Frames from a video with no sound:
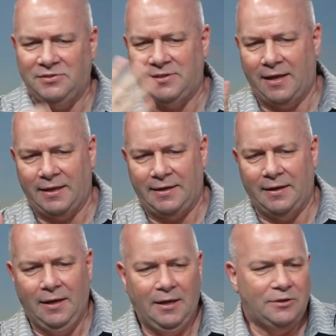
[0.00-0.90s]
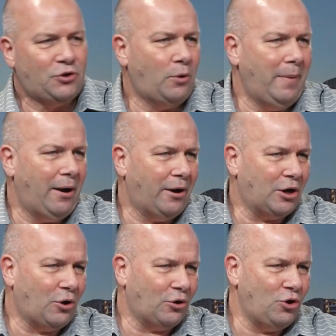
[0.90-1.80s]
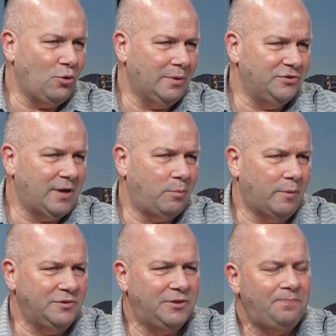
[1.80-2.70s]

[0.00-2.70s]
selling turmeric, curcumin supplements.